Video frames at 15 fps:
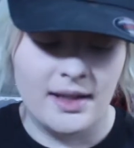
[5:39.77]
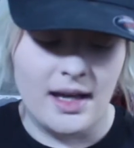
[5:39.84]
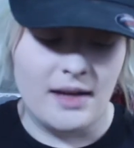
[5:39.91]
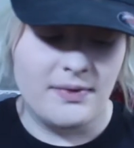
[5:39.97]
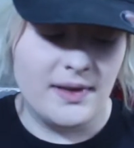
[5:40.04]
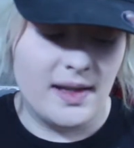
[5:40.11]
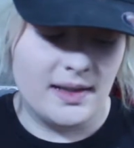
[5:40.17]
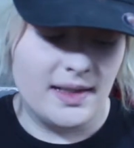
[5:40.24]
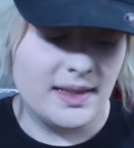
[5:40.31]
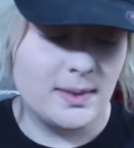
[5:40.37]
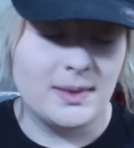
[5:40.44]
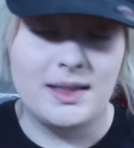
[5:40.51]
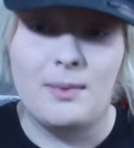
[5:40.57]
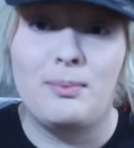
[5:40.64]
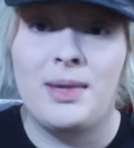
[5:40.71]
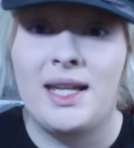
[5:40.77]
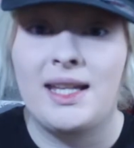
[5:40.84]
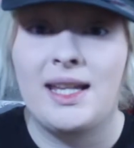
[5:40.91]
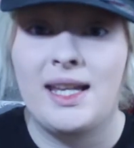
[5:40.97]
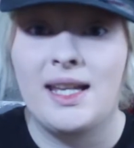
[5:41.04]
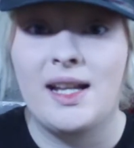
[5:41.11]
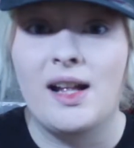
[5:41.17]
I feel like this was a big
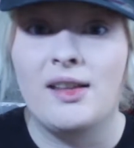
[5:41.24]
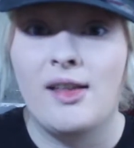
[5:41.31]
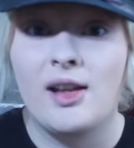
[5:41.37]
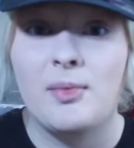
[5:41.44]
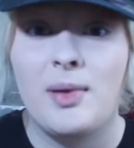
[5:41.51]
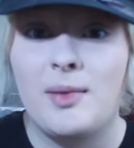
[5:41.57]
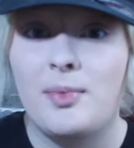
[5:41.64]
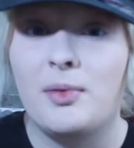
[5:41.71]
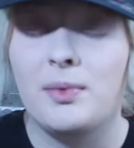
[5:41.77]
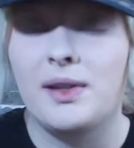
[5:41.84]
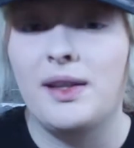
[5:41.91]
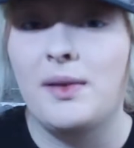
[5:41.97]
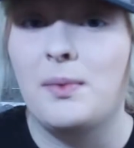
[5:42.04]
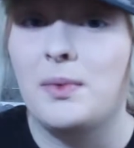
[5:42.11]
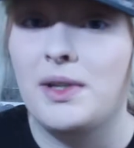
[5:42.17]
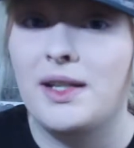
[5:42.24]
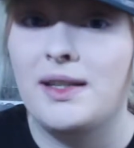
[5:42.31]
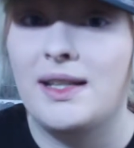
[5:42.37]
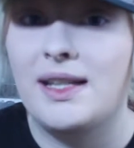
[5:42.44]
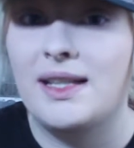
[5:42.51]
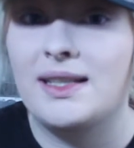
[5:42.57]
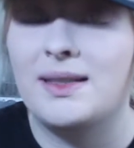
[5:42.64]
hit. A lot of people really wanted
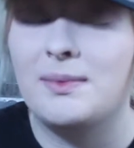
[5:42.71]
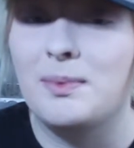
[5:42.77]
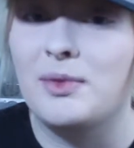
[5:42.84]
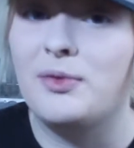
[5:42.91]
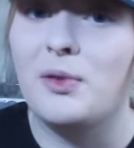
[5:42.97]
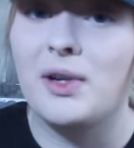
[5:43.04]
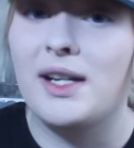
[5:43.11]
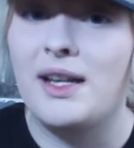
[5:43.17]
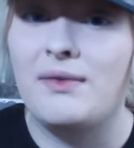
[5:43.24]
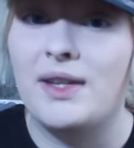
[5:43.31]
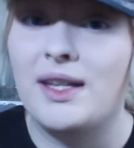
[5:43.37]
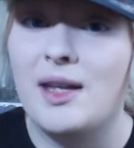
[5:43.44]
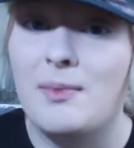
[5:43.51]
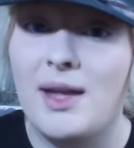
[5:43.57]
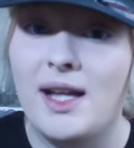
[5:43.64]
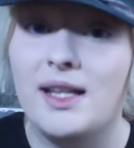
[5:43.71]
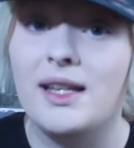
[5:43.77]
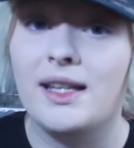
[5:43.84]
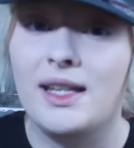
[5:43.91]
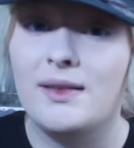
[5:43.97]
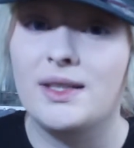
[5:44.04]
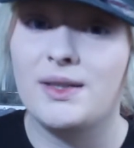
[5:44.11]
this before it even came out.
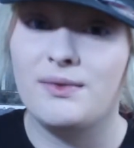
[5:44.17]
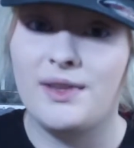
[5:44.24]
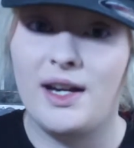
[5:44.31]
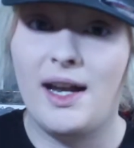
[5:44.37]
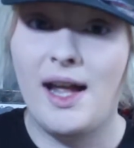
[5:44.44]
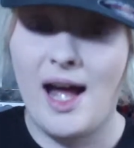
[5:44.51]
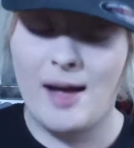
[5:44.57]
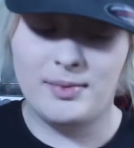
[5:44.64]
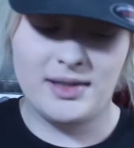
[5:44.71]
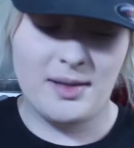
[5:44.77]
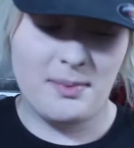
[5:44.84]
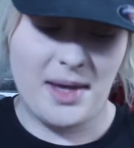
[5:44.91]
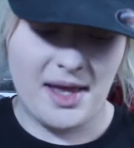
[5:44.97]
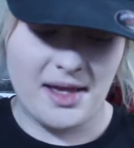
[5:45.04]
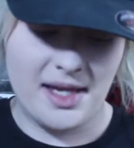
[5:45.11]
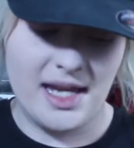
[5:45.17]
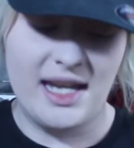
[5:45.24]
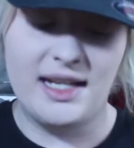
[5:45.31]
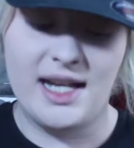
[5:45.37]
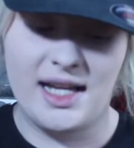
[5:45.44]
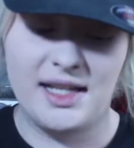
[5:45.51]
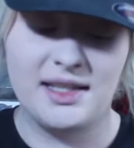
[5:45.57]
Like, it was a very hyped up palette,
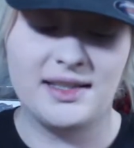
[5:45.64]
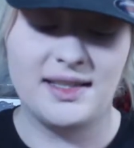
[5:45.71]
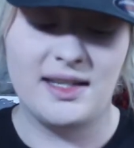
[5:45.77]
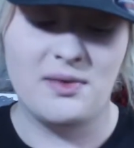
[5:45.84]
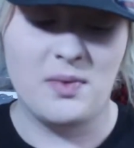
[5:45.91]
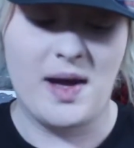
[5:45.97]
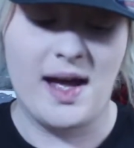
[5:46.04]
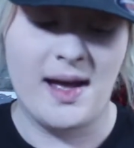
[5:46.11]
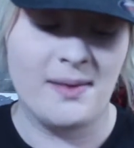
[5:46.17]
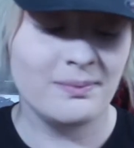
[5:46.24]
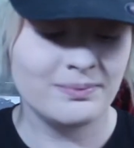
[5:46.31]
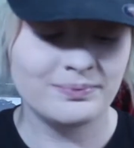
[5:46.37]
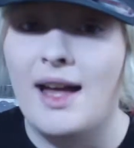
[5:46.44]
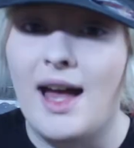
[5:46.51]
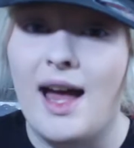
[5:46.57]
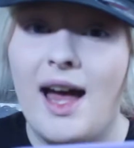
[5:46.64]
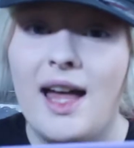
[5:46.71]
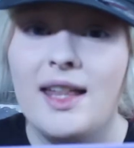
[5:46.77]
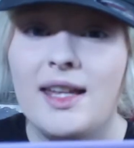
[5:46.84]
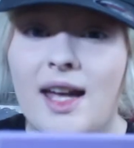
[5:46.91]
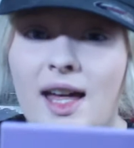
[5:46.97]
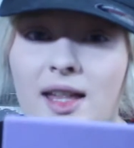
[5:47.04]
and I can see why. I
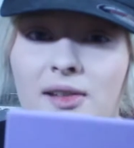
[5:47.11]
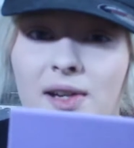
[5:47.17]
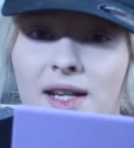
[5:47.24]
highly, highly